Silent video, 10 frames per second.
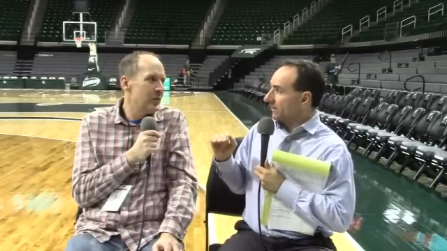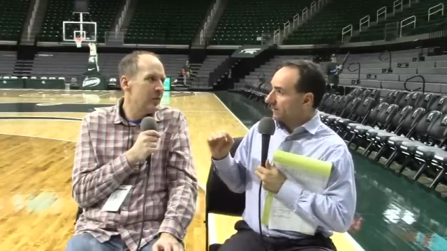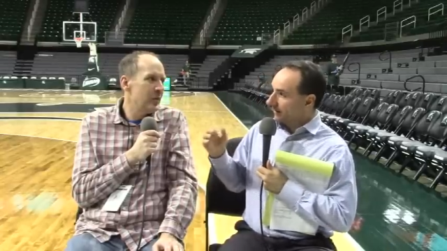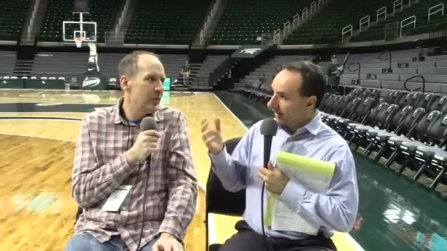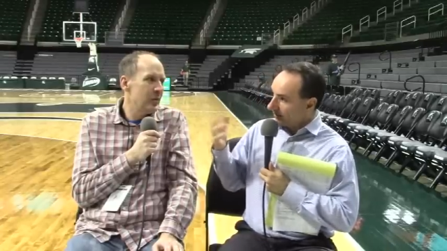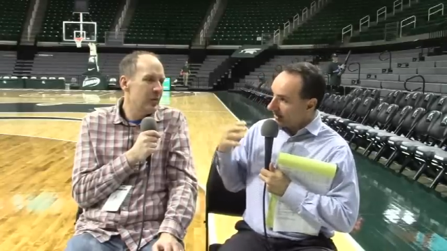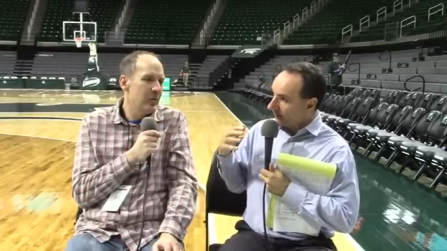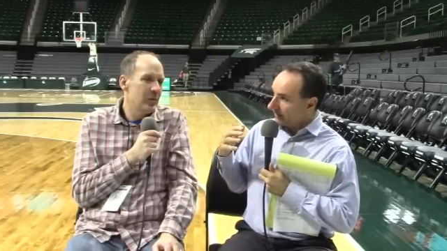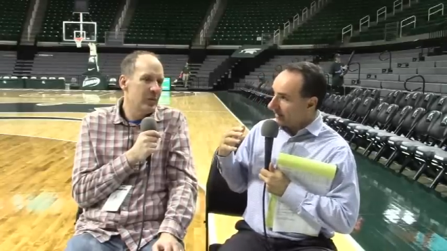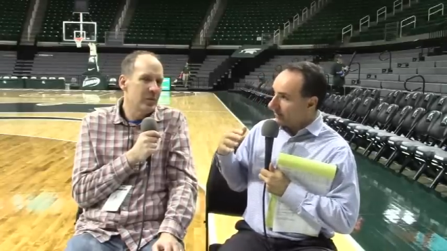Speaker 1: They came out
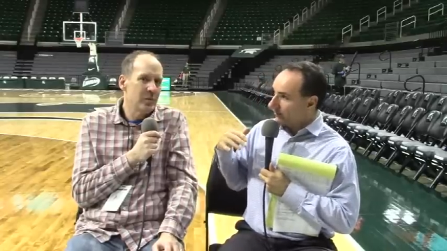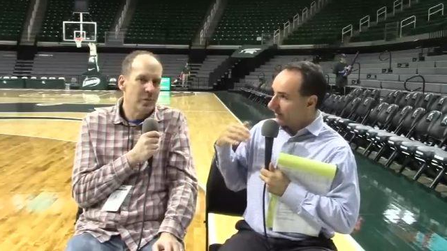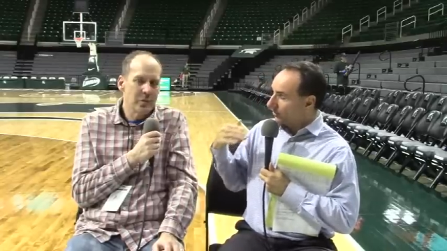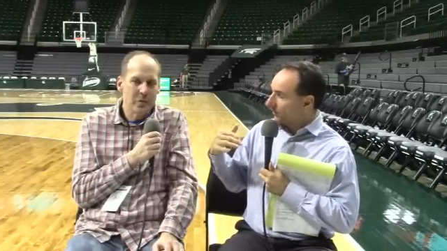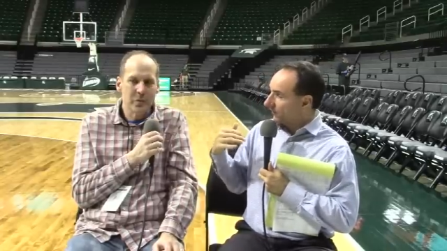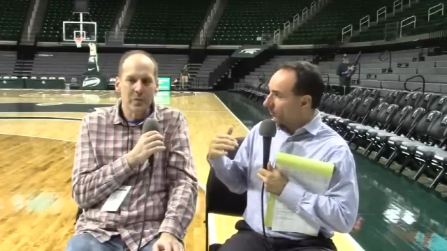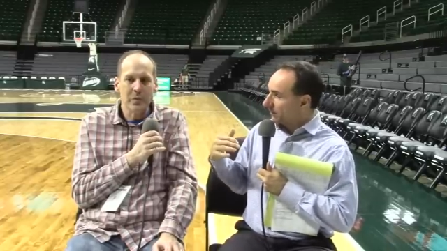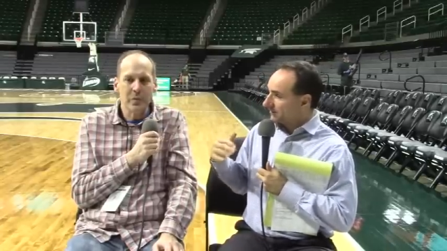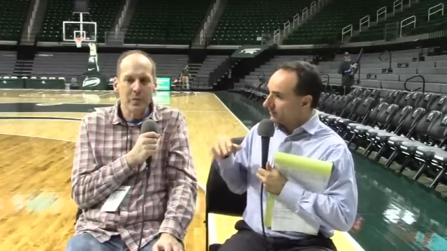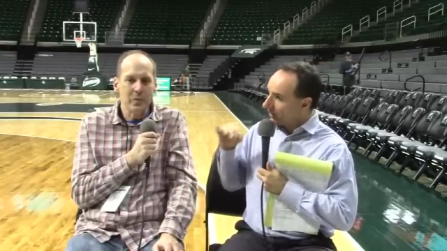of a timeout about three or four
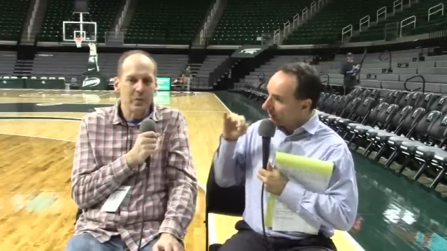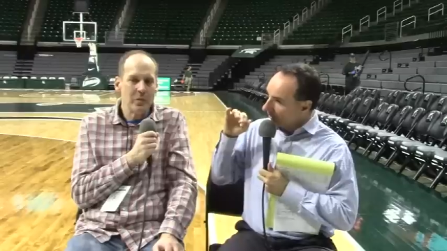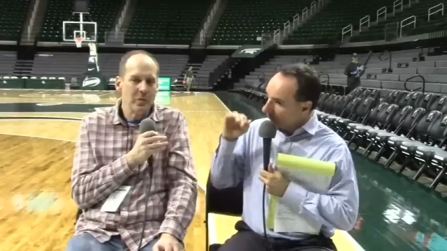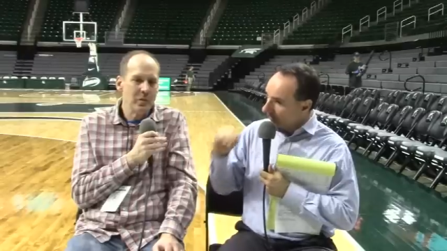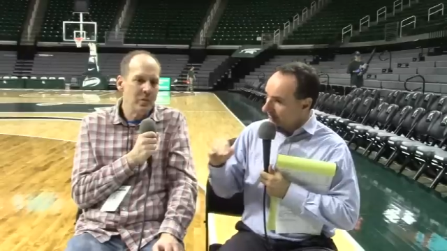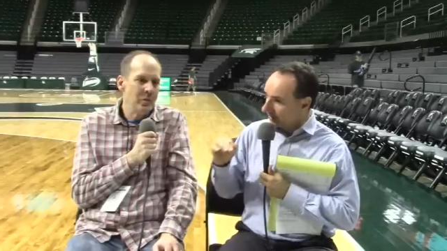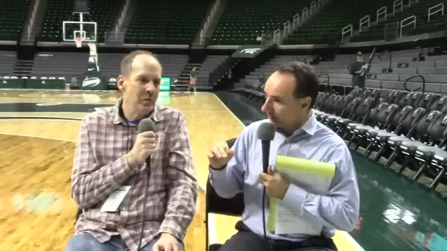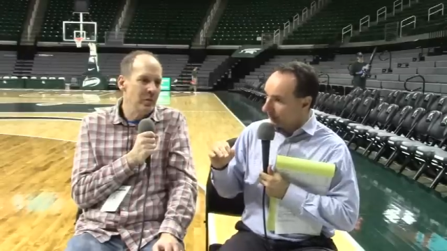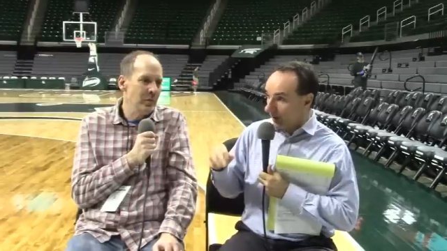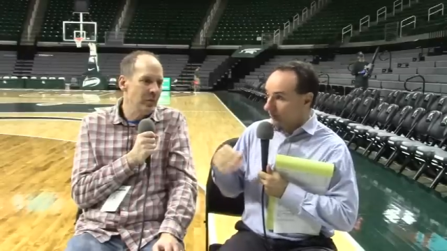minutes ago, went to him
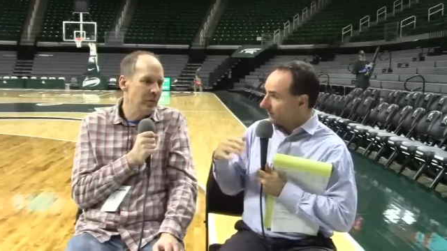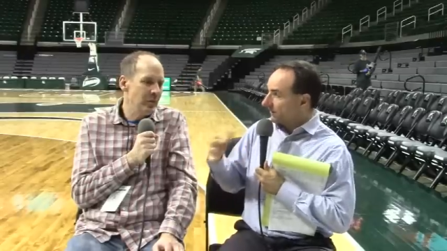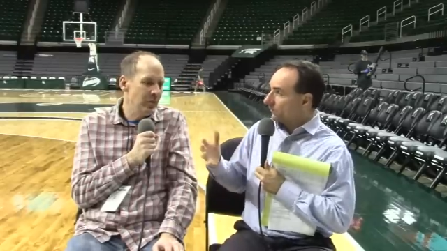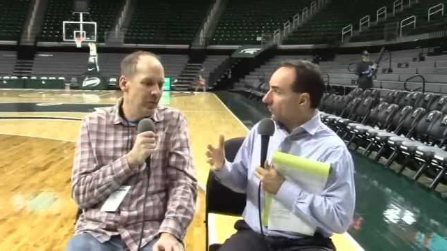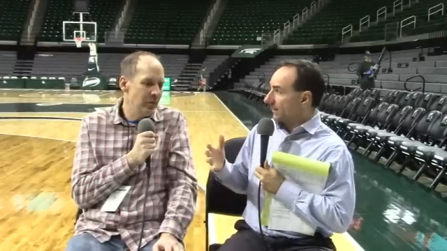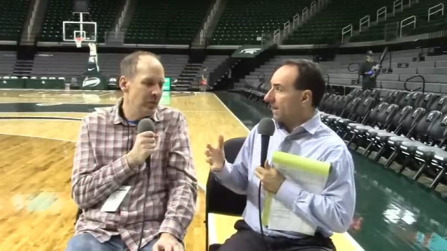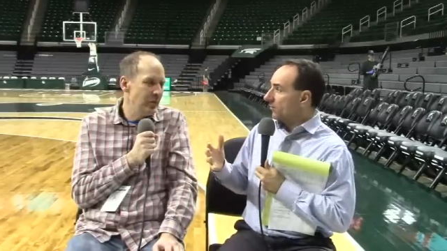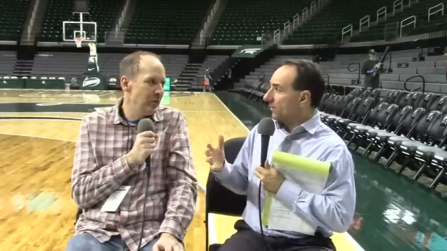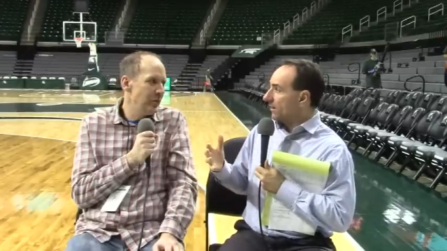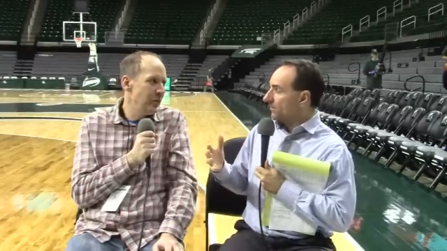in the post. It didn't work
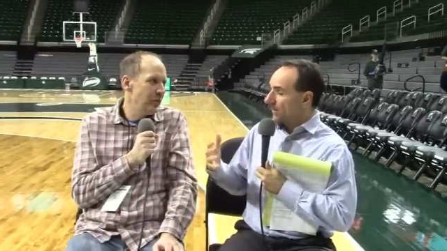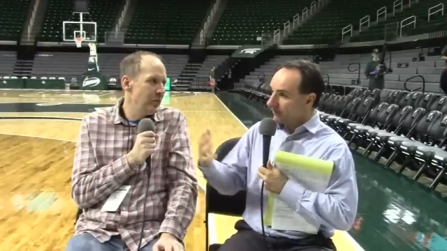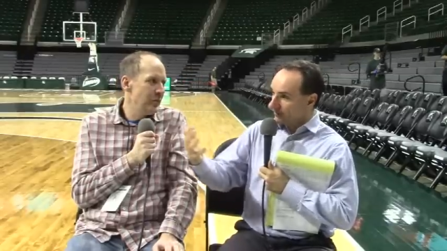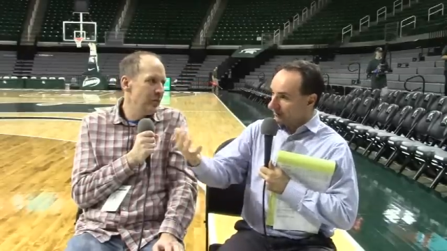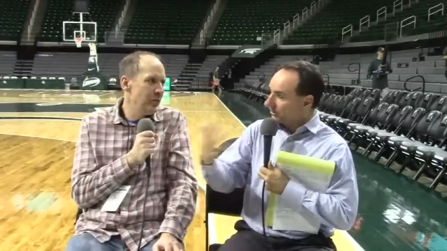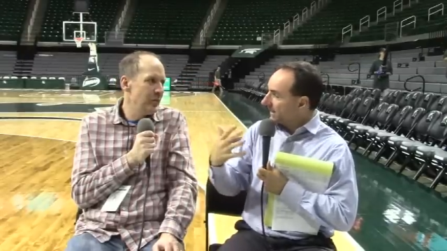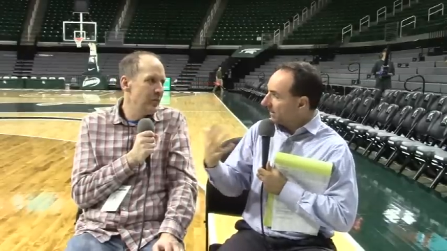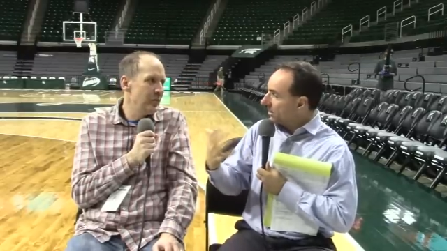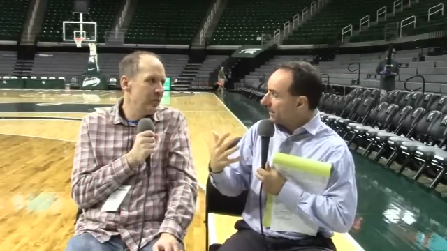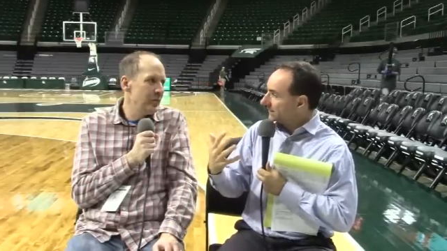out well. I mean, Michigan
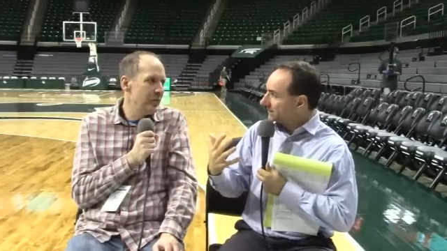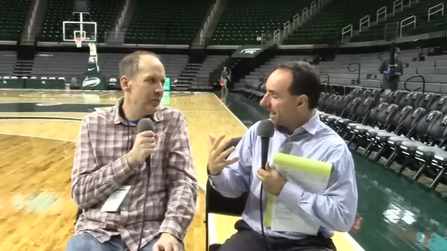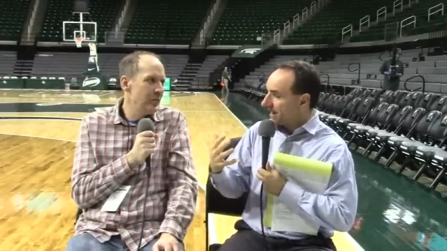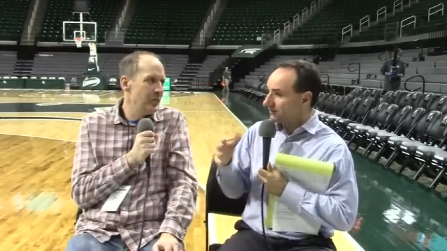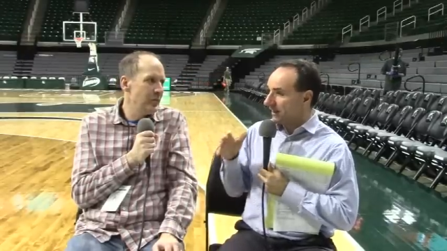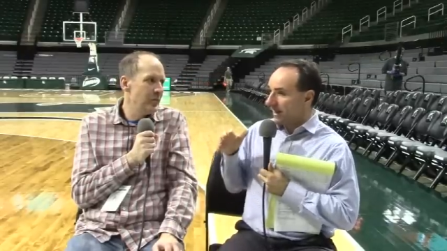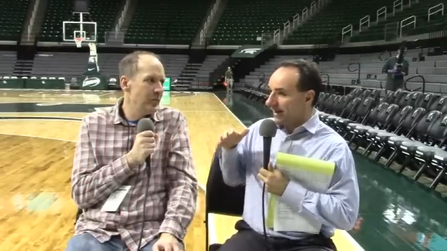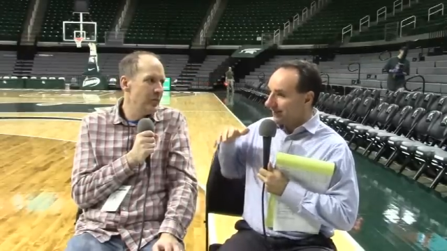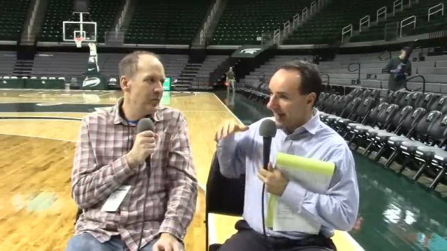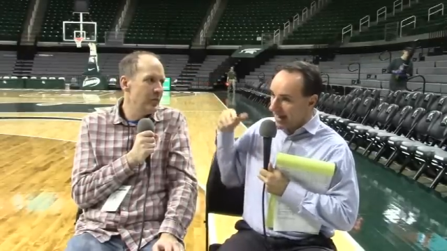had all that size,
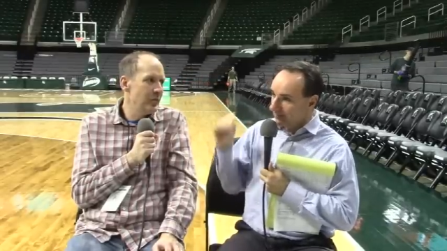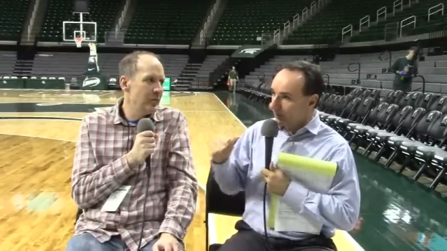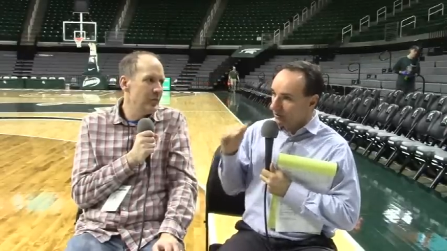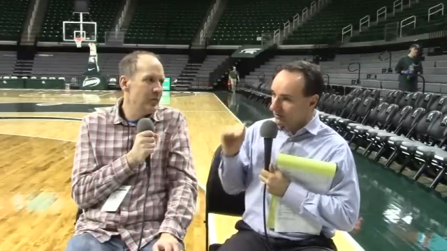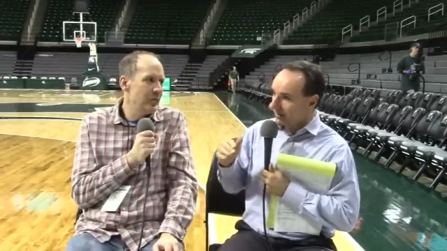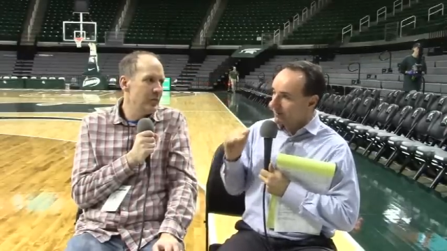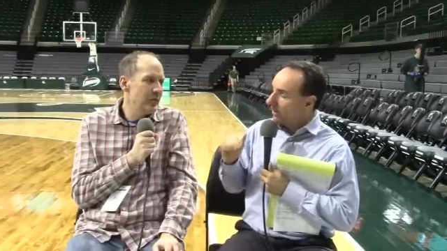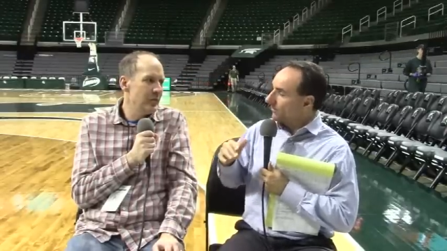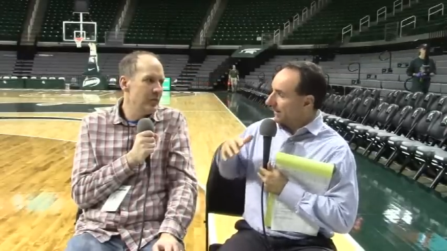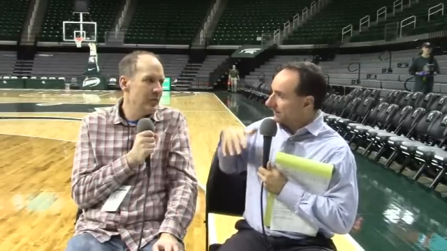and they hadn't posted him
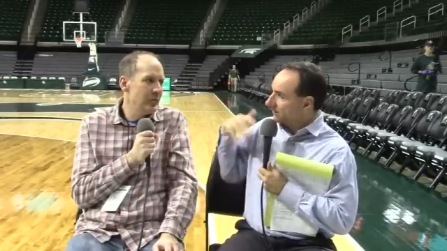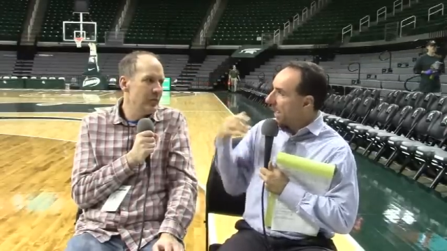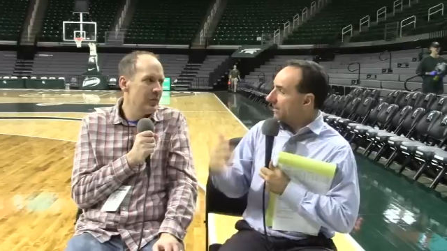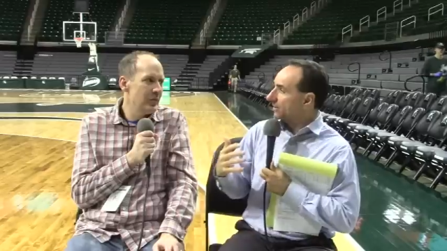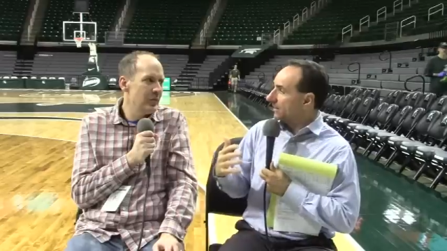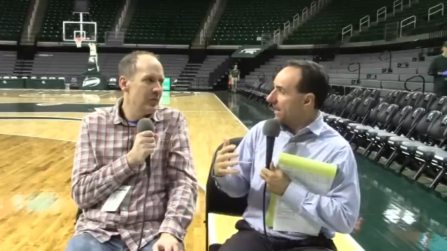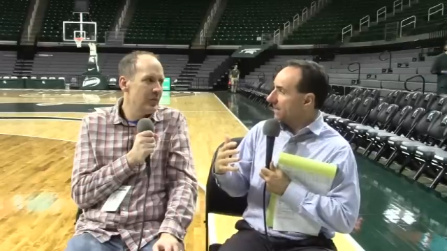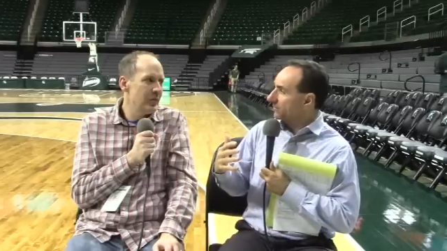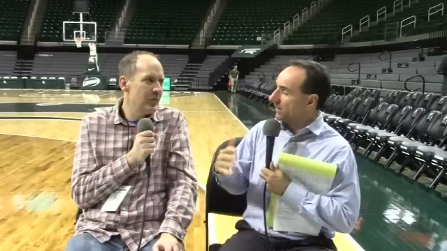up the entire game,